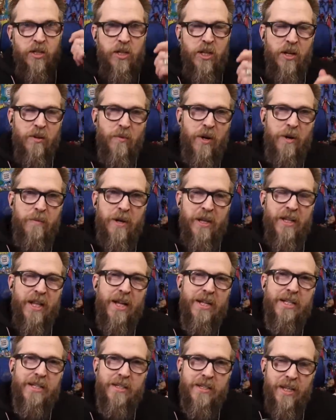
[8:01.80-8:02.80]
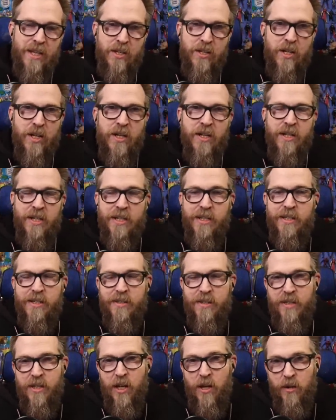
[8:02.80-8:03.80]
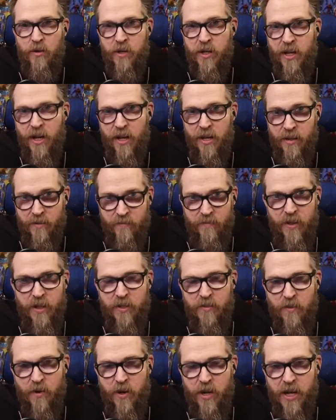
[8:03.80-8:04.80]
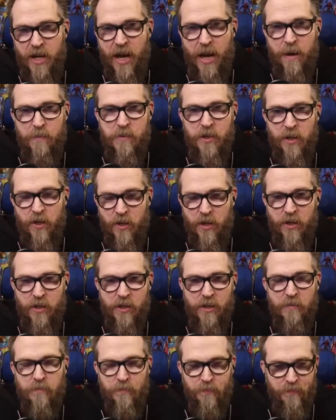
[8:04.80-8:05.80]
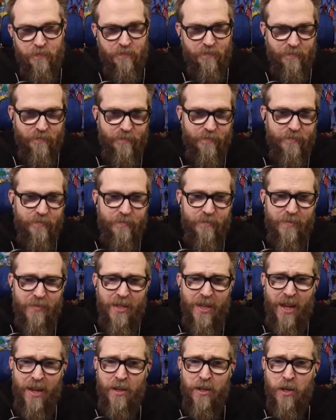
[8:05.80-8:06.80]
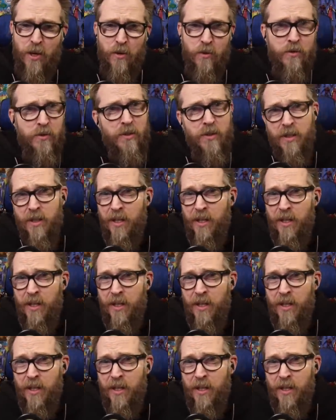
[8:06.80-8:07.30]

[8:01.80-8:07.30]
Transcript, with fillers: she didn't want to make that decision and he's you know he kind of gets very captain on her and goes